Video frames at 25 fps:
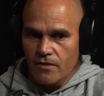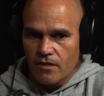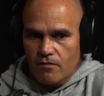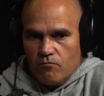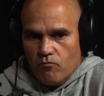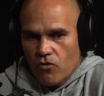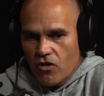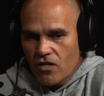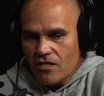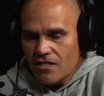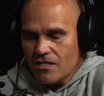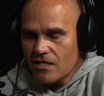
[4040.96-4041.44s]

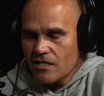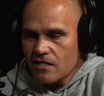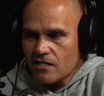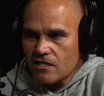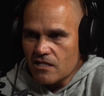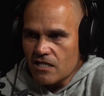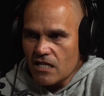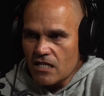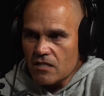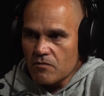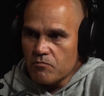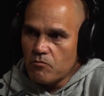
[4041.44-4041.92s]
My
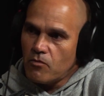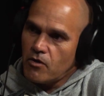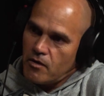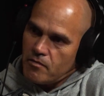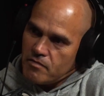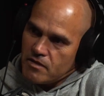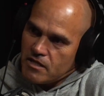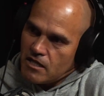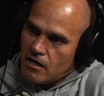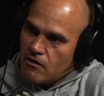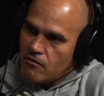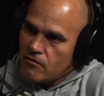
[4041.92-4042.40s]
success might
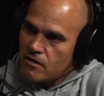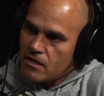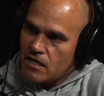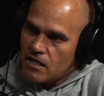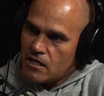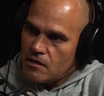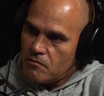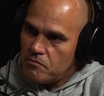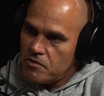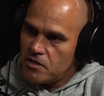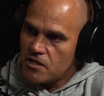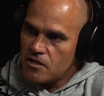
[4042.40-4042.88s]
be going down
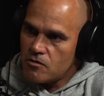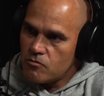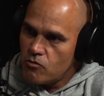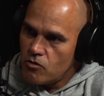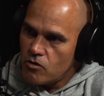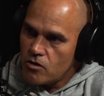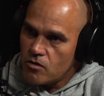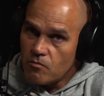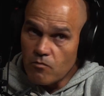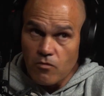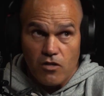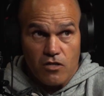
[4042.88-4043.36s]
the beach,
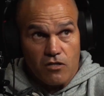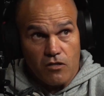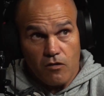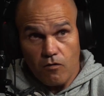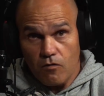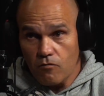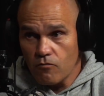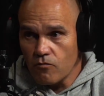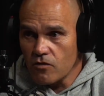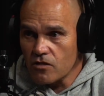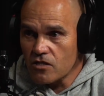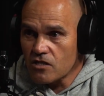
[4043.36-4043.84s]
walking my dog,
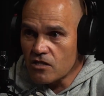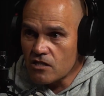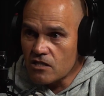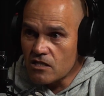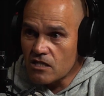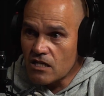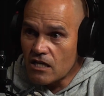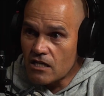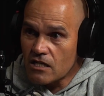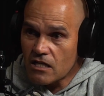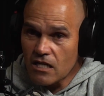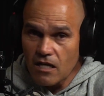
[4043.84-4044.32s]
watch the
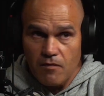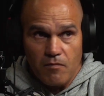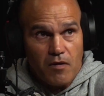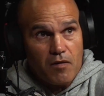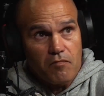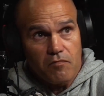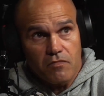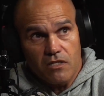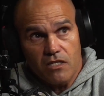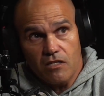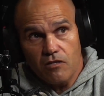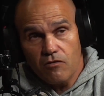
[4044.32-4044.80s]
sun come up
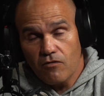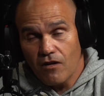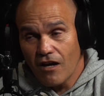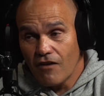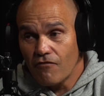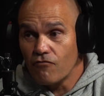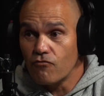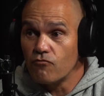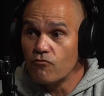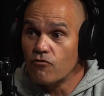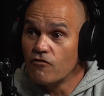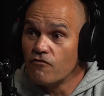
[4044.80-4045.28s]
and still have
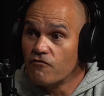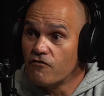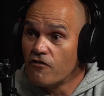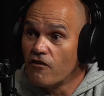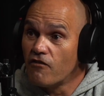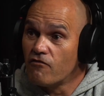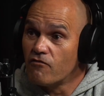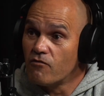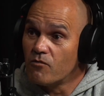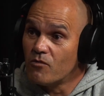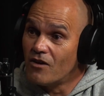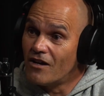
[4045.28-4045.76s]
a roof
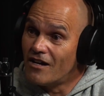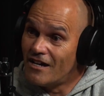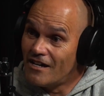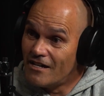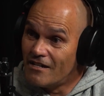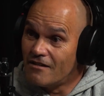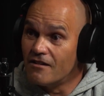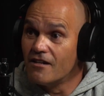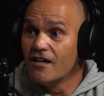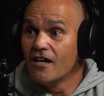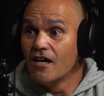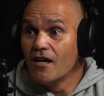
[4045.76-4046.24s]
over my
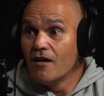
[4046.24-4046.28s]
head